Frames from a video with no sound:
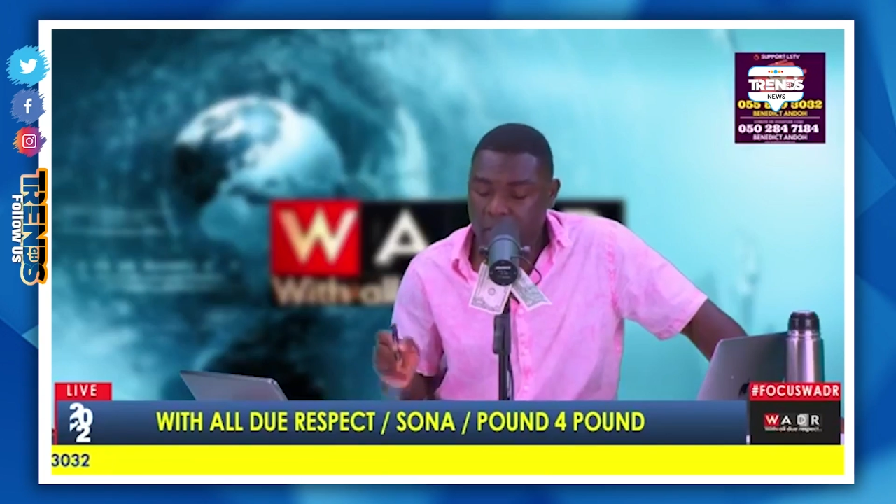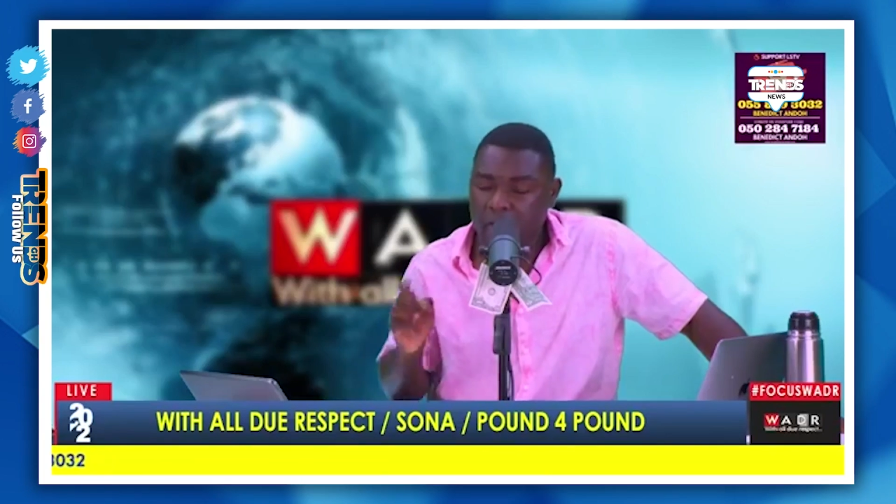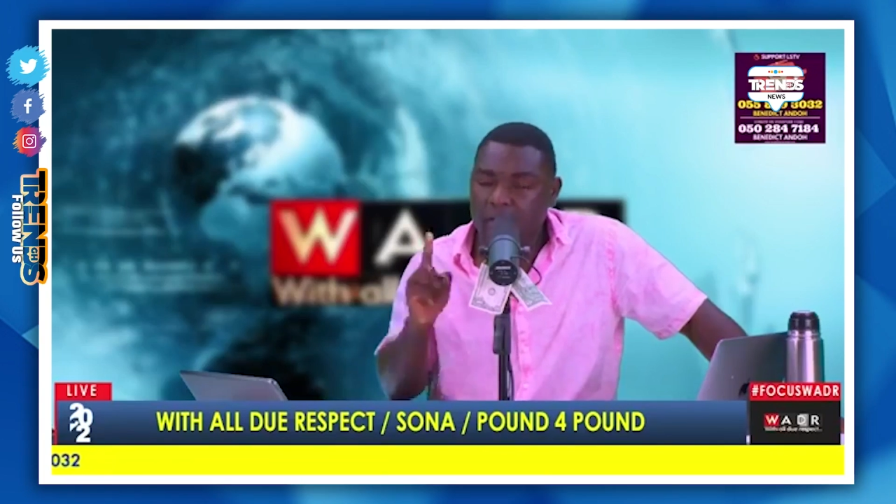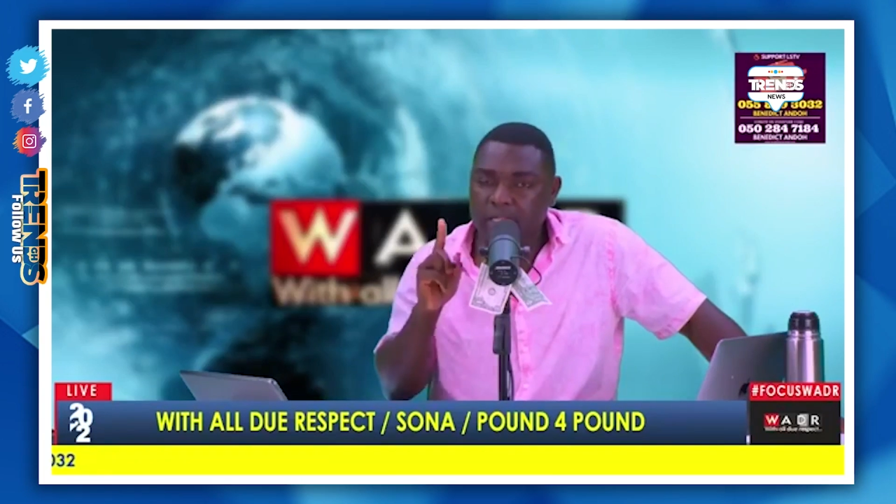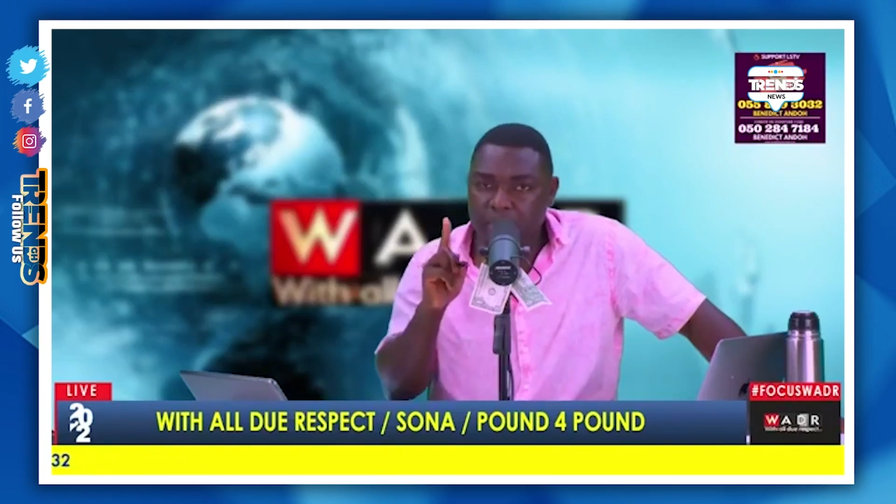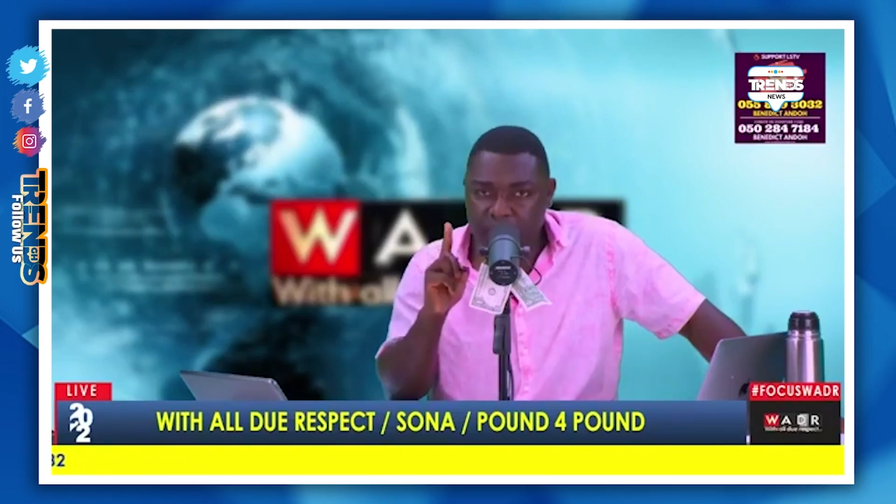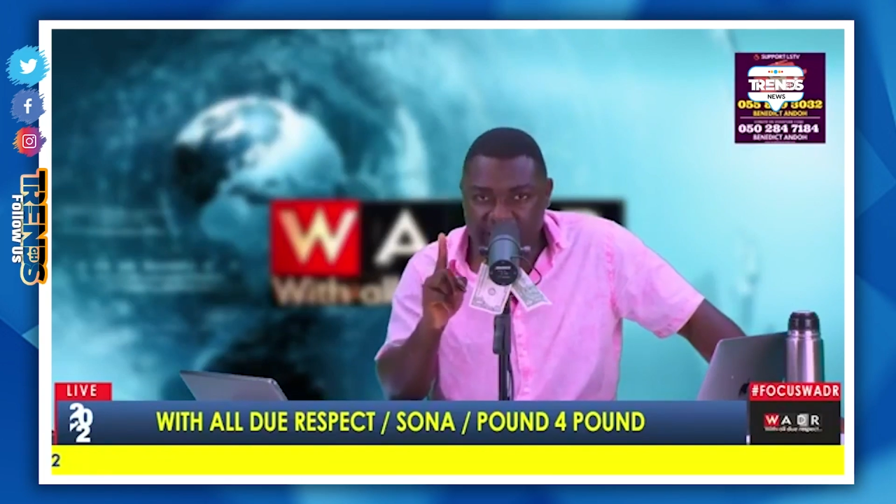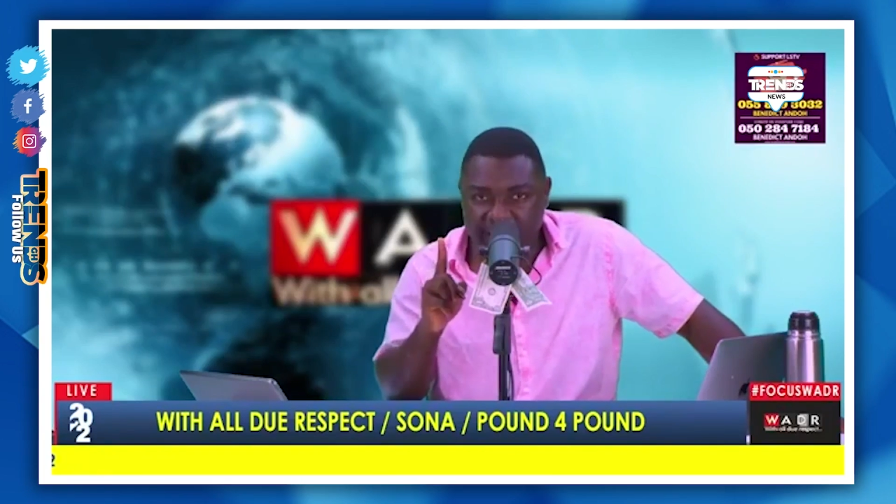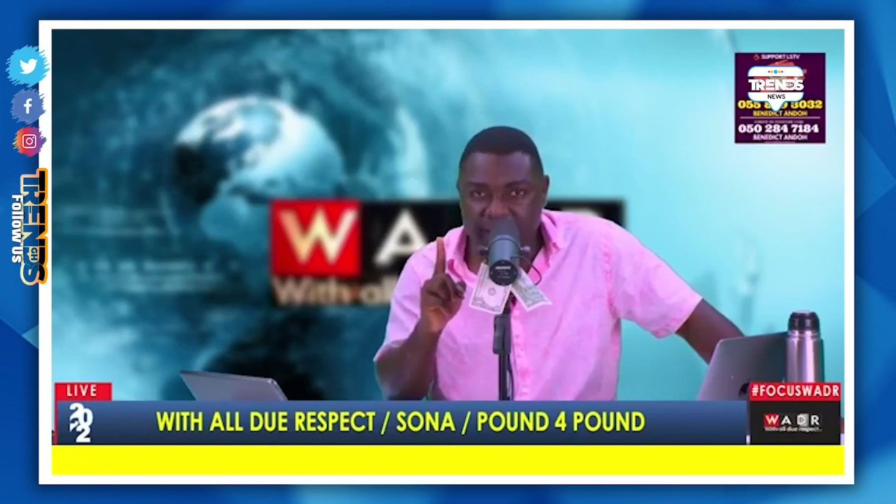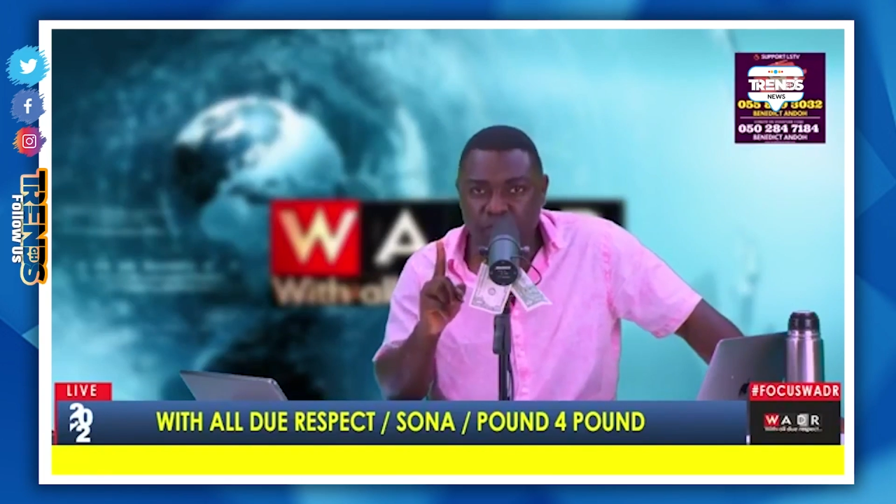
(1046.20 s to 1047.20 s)
The
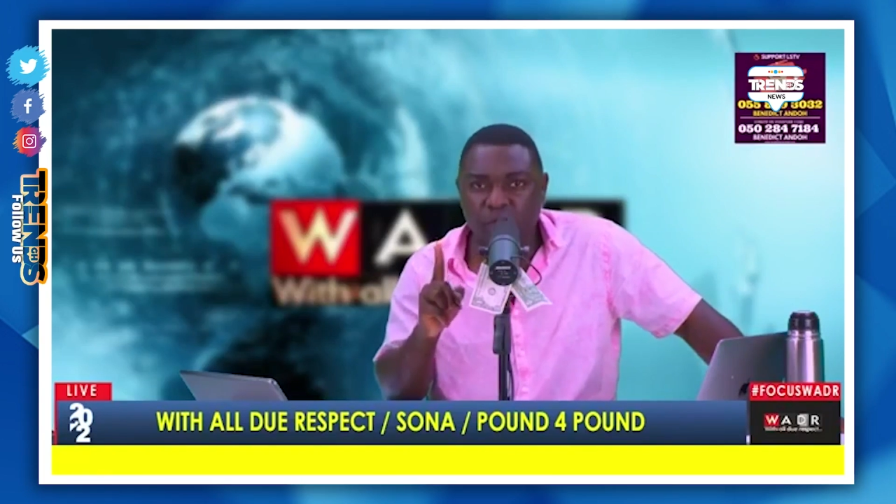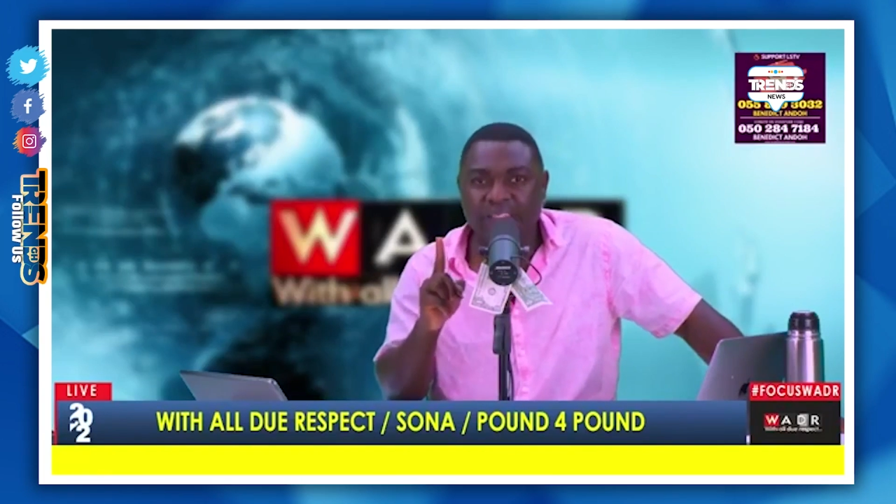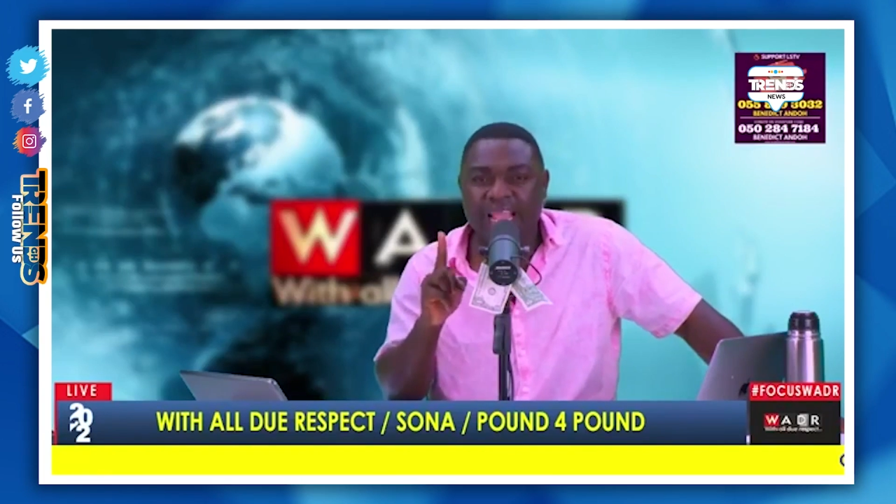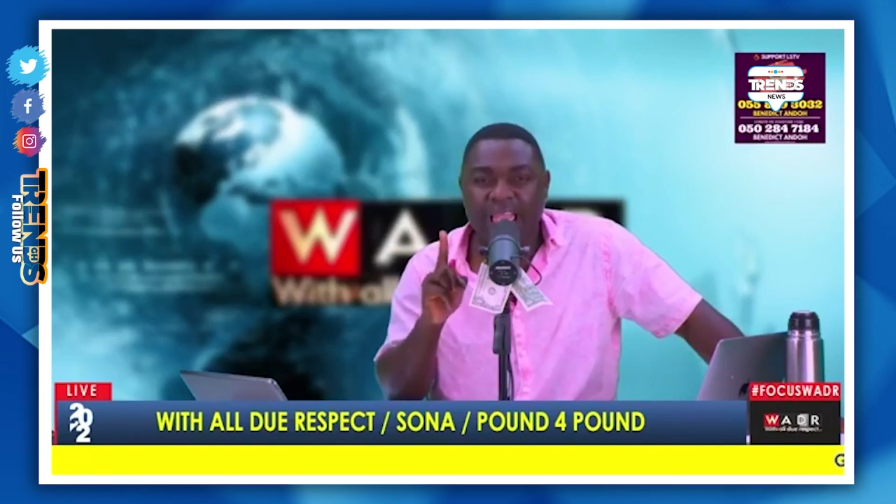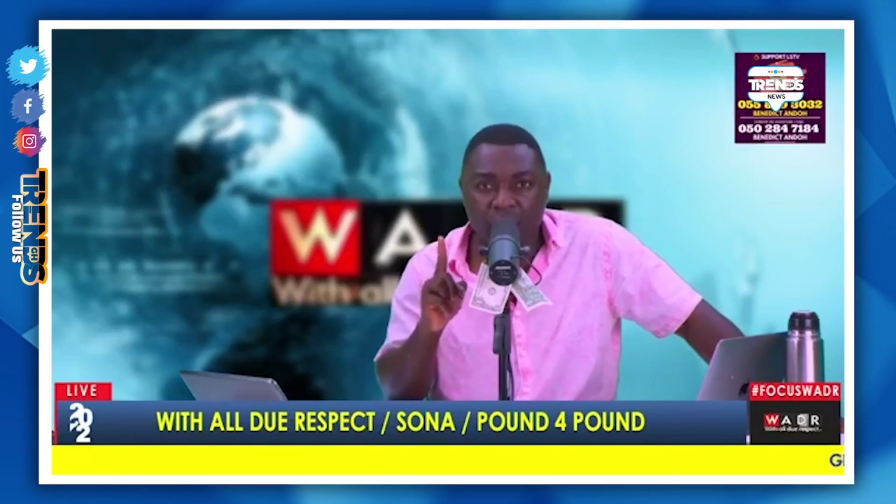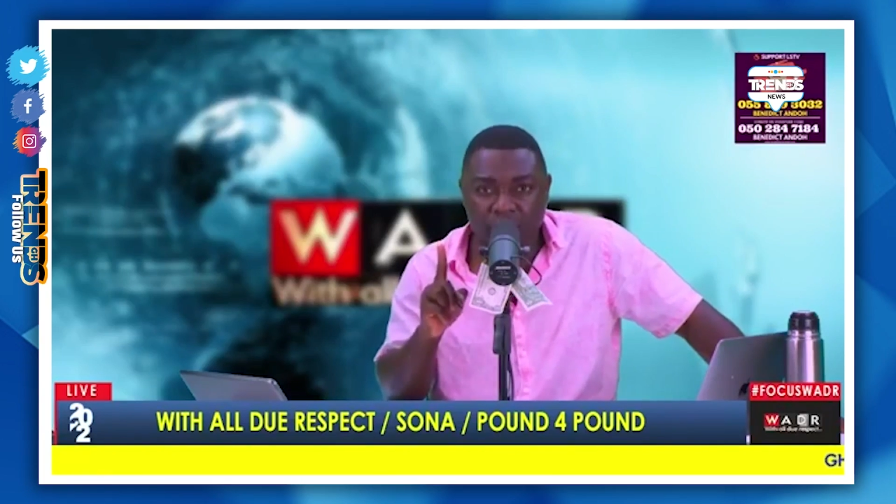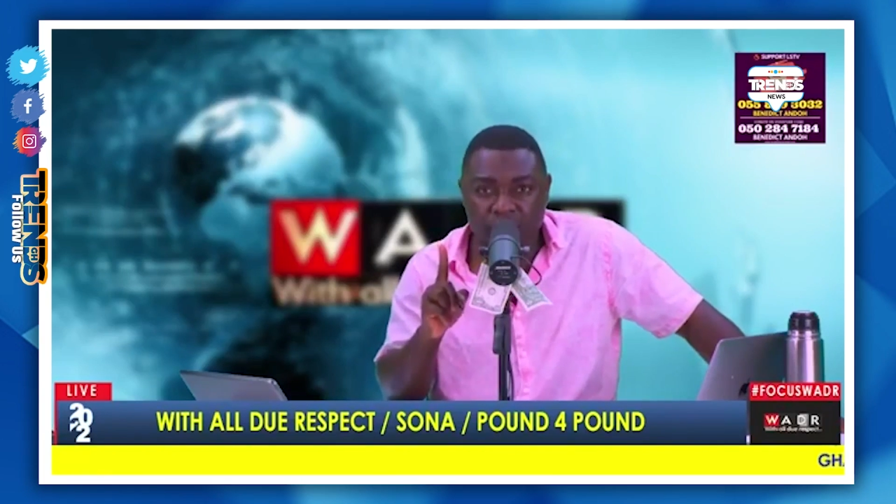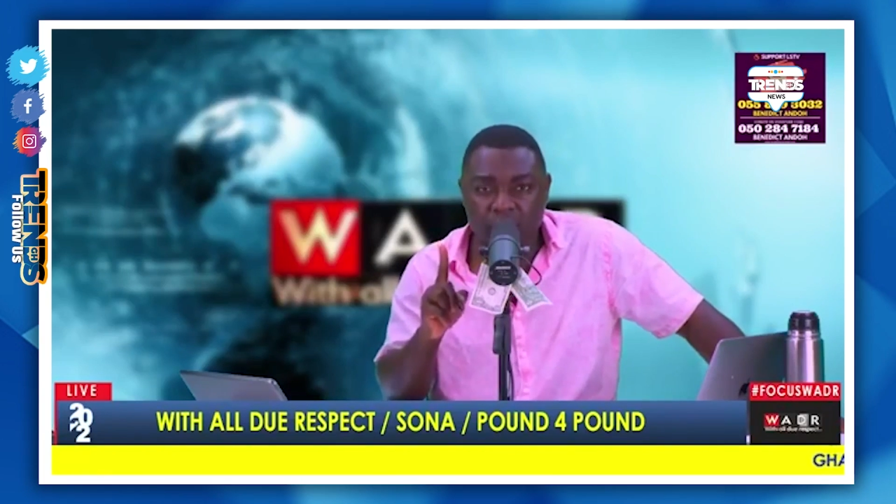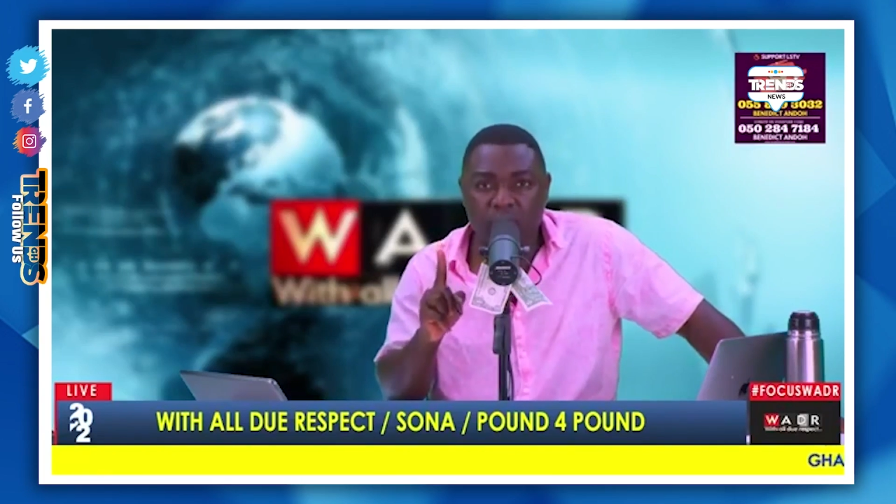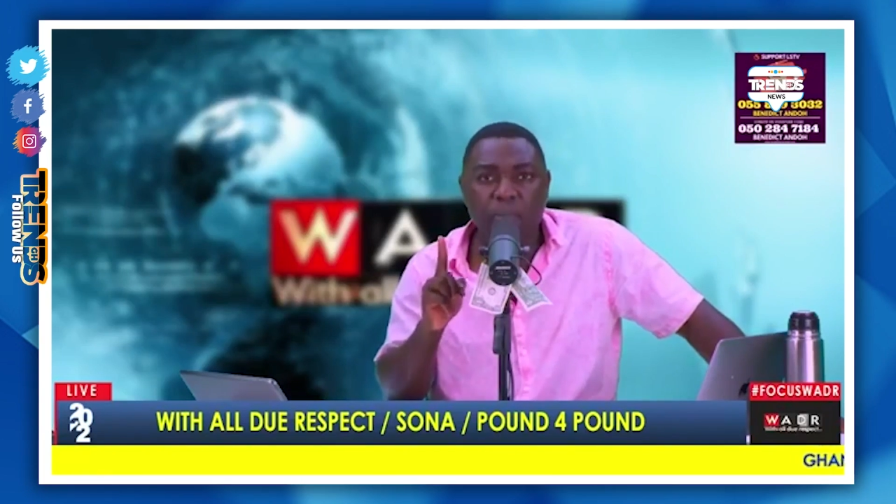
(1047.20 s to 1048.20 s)
meeting was held